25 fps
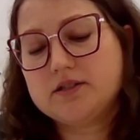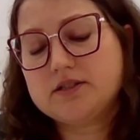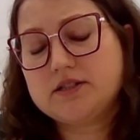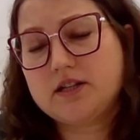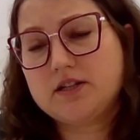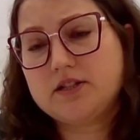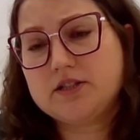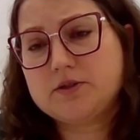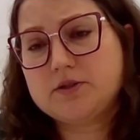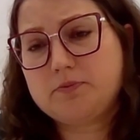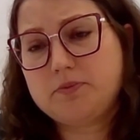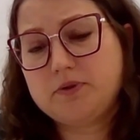
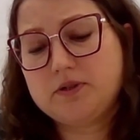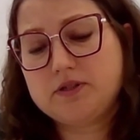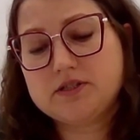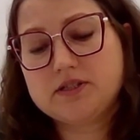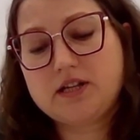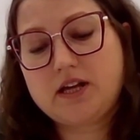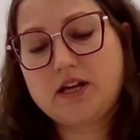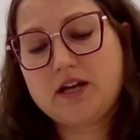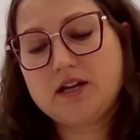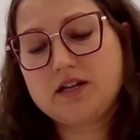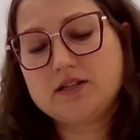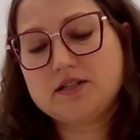
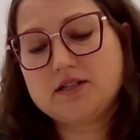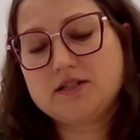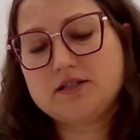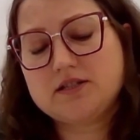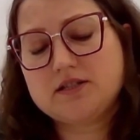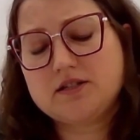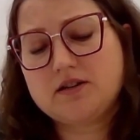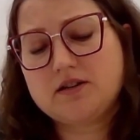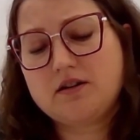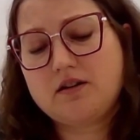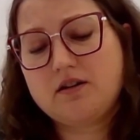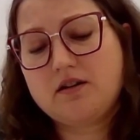Salaspils
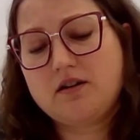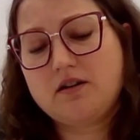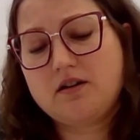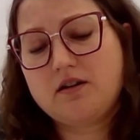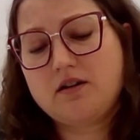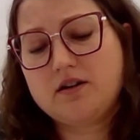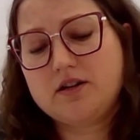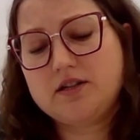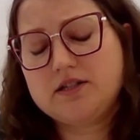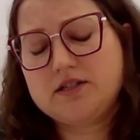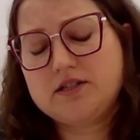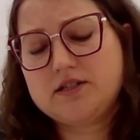has
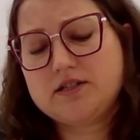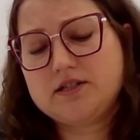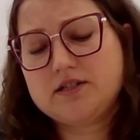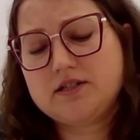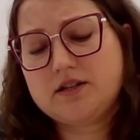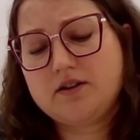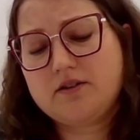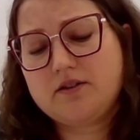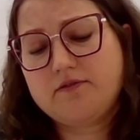its